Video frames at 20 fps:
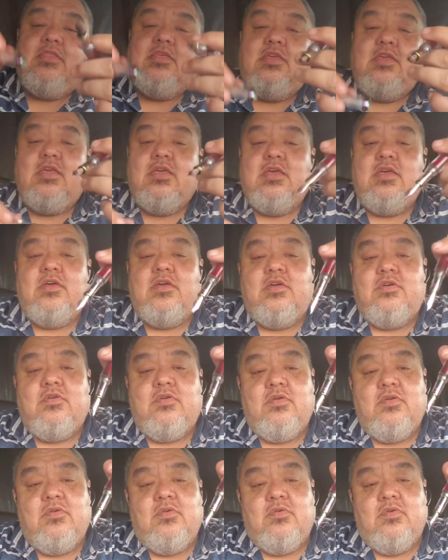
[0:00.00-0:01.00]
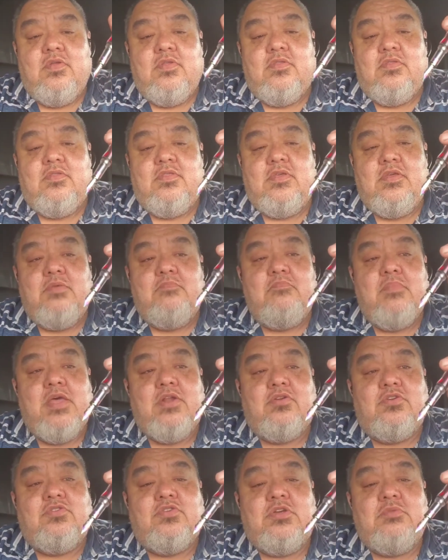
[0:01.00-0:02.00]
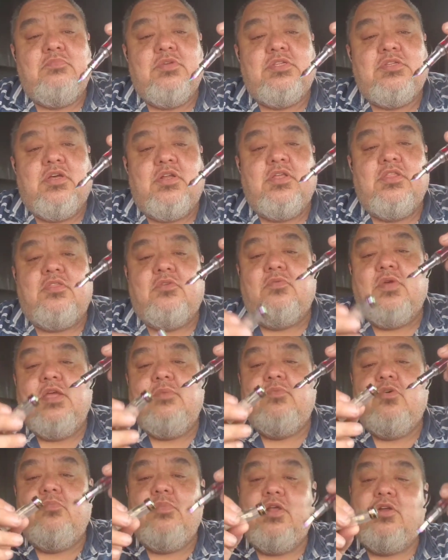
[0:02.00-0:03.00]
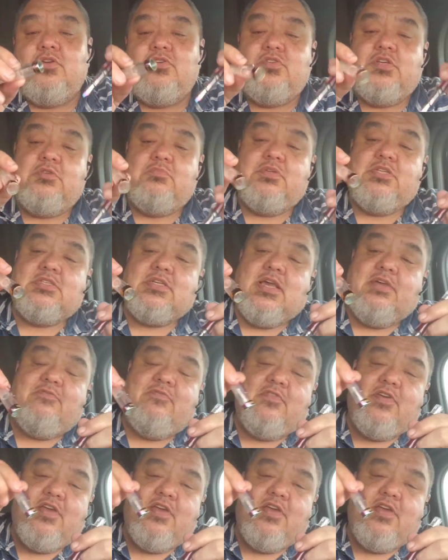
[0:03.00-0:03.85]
the metal treatments on it, the rainbow metal treatments. I